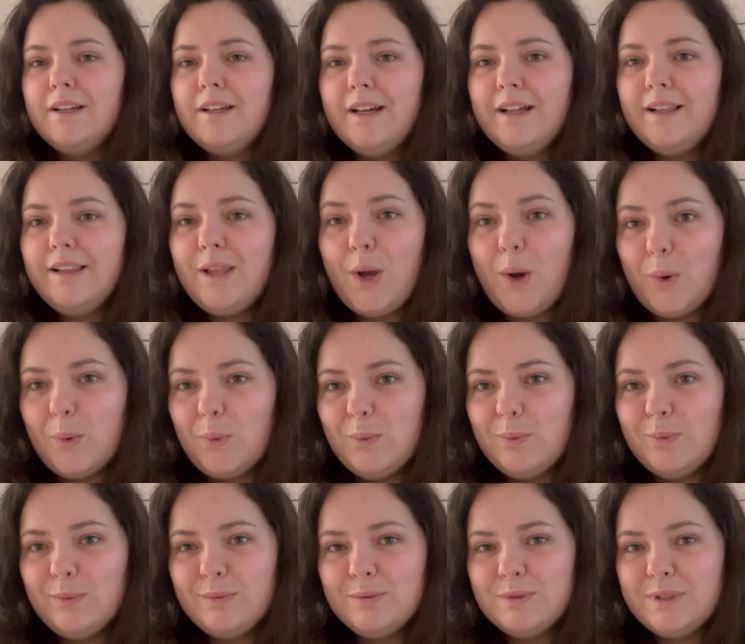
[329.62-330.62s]
Hello,
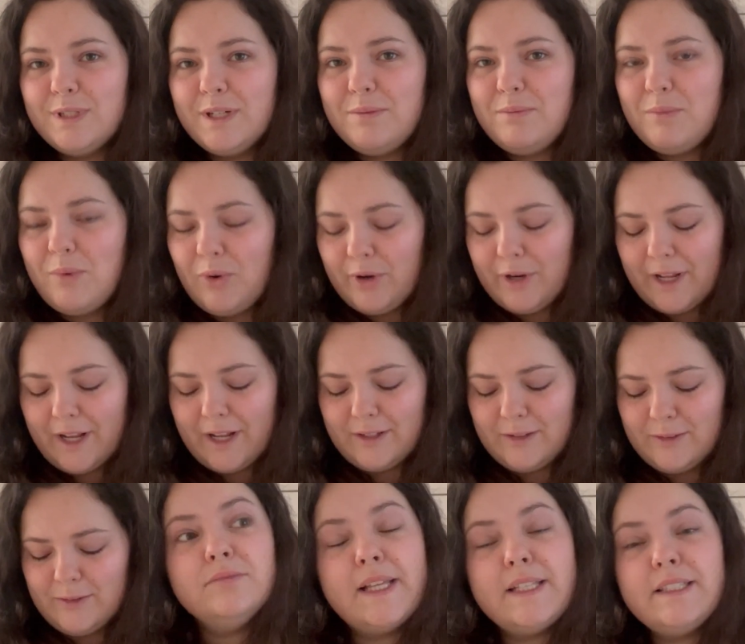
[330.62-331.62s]
good morning.
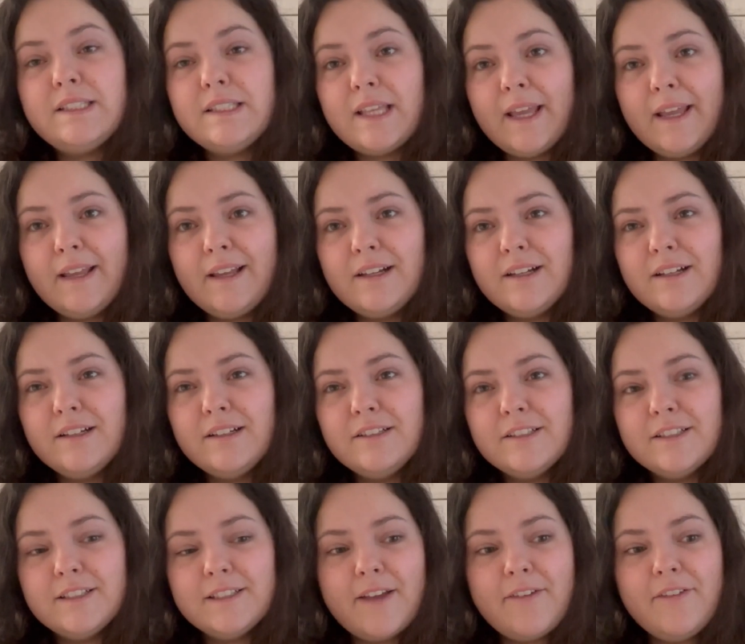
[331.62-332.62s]
It's like
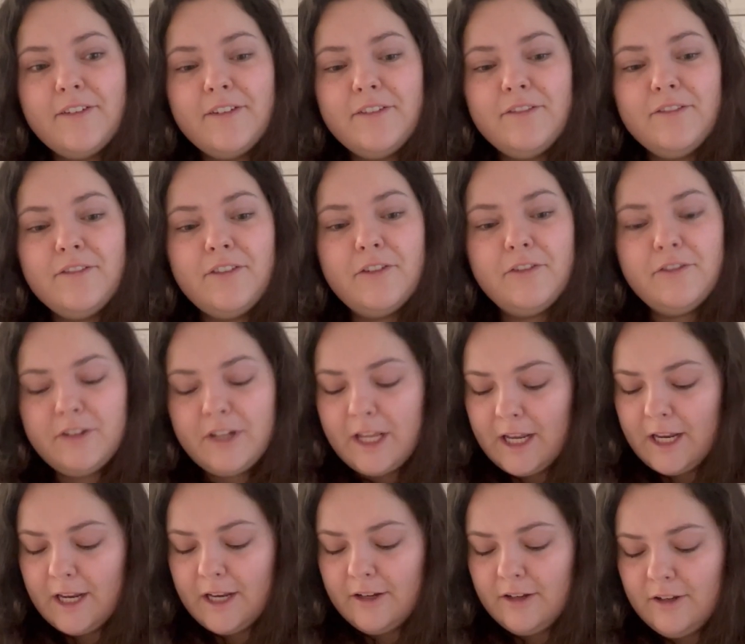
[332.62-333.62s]

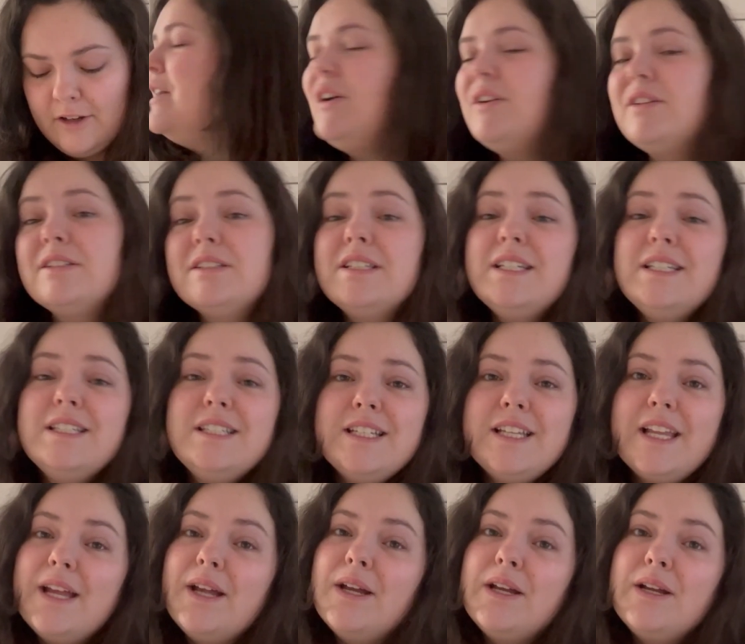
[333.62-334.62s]
7:15. Honestly,
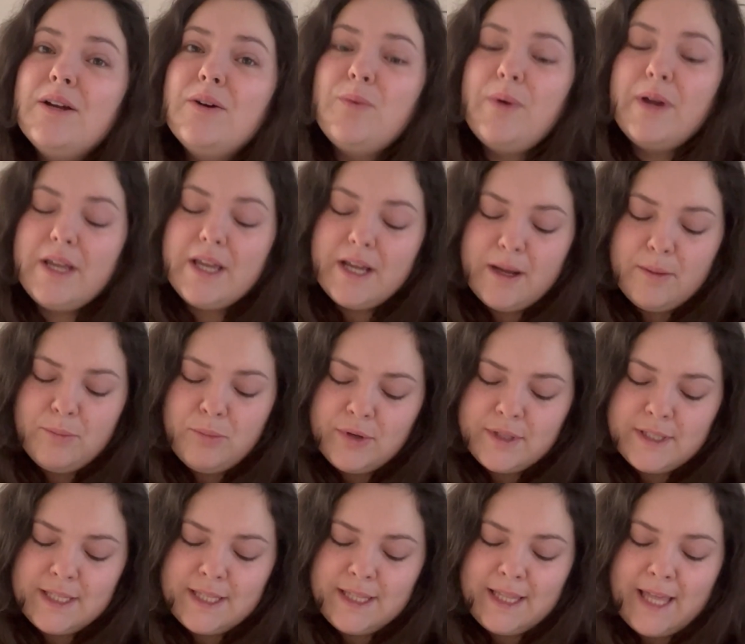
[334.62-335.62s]
today waking up
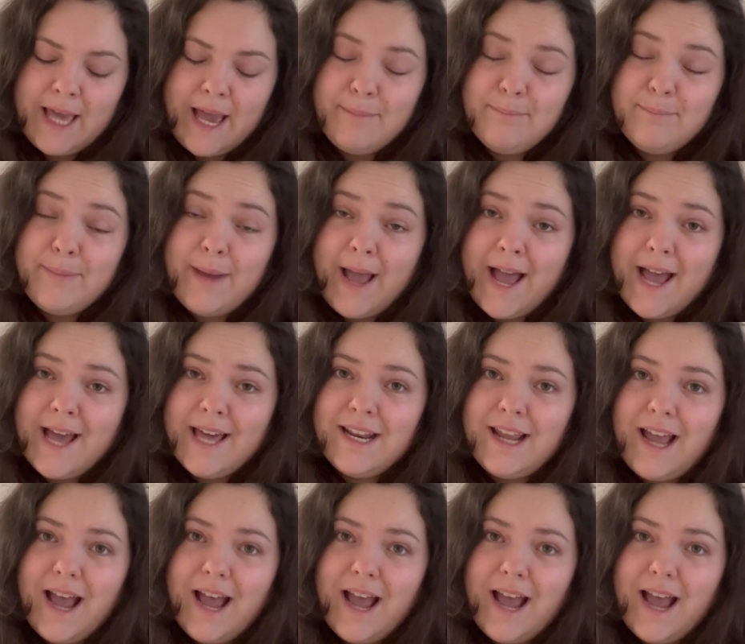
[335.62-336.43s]
wasn't that bad.